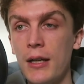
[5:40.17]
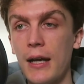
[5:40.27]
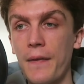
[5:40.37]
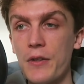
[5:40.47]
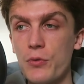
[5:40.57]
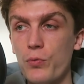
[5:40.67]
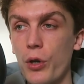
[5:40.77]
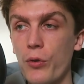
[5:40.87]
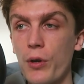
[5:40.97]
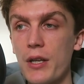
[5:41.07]
And there's a
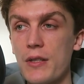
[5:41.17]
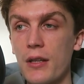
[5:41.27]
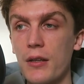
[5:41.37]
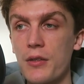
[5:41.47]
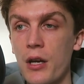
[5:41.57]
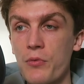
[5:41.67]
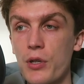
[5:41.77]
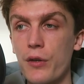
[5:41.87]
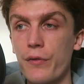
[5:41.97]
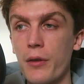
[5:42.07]
road race and a time
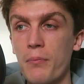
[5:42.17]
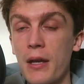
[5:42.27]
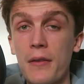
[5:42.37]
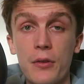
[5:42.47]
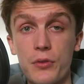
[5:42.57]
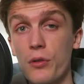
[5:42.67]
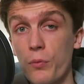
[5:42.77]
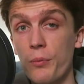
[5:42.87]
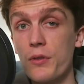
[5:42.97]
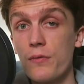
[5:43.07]
trial for the men. They also do
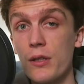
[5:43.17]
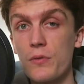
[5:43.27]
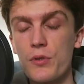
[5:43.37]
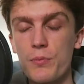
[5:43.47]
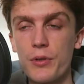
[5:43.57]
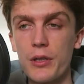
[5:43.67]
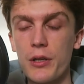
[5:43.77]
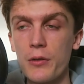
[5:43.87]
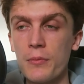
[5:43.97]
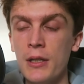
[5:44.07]
women's events, which is pretty
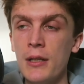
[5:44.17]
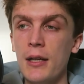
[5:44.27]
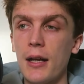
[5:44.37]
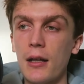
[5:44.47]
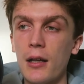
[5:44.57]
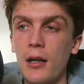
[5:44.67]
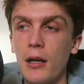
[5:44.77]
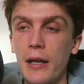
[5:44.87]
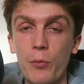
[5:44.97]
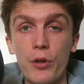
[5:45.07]
dope. And
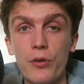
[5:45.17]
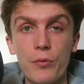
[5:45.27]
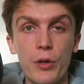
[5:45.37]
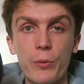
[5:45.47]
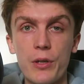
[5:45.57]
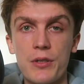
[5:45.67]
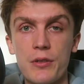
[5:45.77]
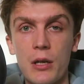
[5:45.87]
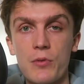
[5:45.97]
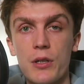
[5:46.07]
I want to do the road race and
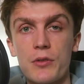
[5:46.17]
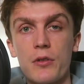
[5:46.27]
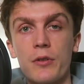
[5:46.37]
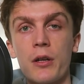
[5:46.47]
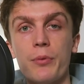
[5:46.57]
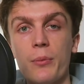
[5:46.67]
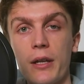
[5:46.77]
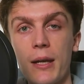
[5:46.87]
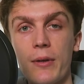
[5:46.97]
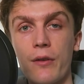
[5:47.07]
time trial, so I've kind of put my
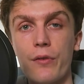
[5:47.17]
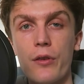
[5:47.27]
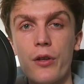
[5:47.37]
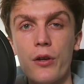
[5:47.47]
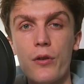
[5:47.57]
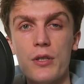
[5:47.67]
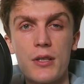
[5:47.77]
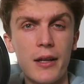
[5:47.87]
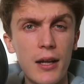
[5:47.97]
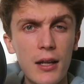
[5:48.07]
name down for those.
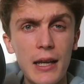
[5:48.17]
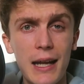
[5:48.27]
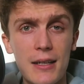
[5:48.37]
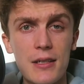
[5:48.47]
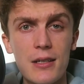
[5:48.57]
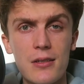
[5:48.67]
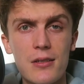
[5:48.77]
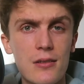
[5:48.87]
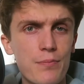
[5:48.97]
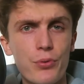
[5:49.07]
It's like early
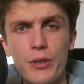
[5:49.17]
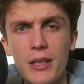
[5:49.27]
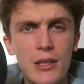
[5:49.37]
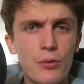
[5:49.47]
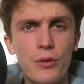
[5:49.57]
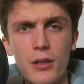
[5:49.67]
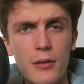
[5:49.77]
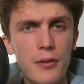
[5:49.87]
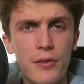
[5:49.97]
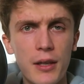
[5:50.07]
access
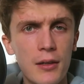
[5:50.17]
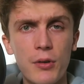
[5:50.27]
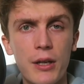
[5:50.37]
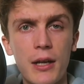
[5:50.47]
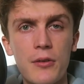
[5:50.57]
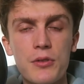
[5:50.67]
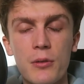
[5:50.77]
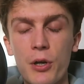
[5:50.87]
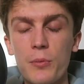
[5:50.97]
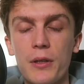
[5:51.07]
pre-order thing right now, so
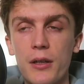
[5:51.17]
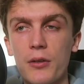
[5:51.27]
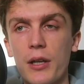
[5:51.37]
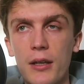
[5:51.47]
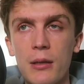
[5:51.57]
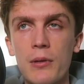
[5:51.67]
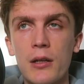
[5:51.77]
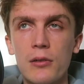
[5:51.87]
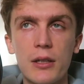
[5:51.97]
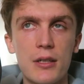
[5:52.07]
I'm hoping that I'll get an
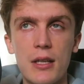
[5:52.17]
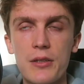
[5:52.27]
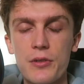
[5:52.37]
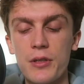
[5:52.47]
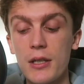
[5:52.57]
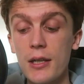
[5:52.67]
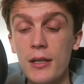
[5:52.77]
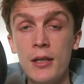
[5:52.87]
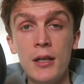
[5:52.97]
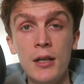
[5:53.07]
email, I guess, later in the year.